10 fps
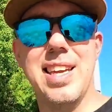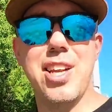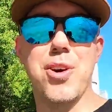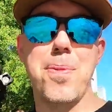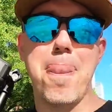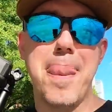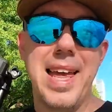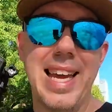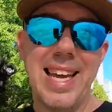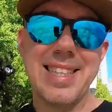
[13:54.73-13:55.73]
you know,
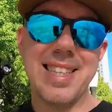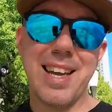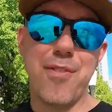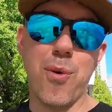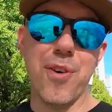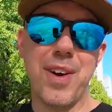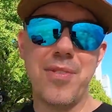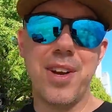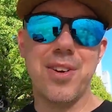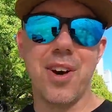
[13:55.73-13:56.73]
it's like a $400 or
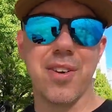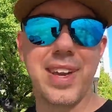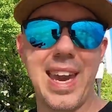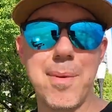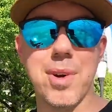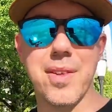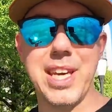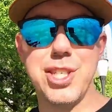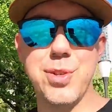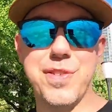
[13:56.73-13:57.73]
$500 camera
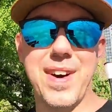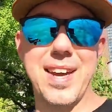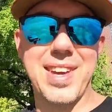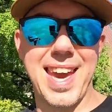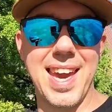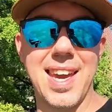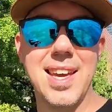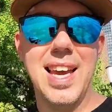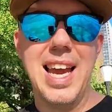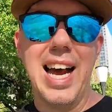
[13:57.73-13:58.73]
that shoots 5K.
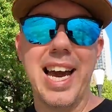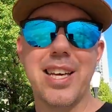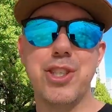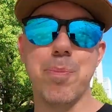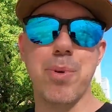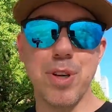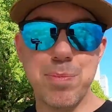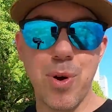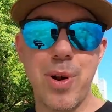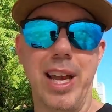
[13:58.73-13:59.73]
I can shoot
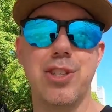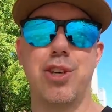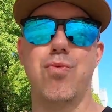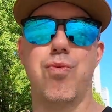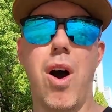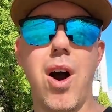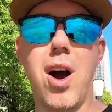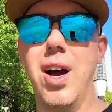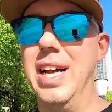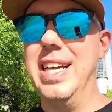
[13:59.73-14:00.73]
burst mode, I can shoot
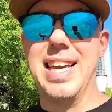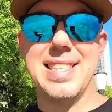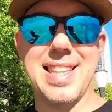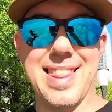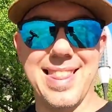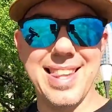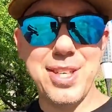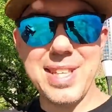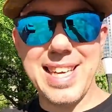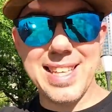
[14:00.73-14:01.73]
raw. It's
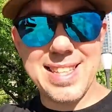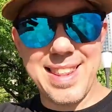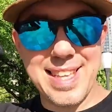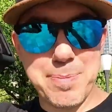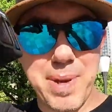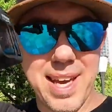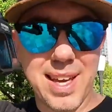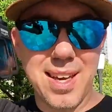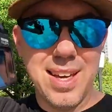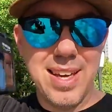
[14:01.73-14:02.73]
literally this
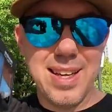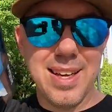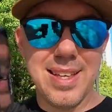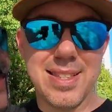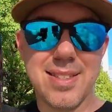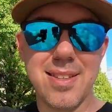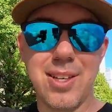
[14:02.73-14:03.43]
big. It's,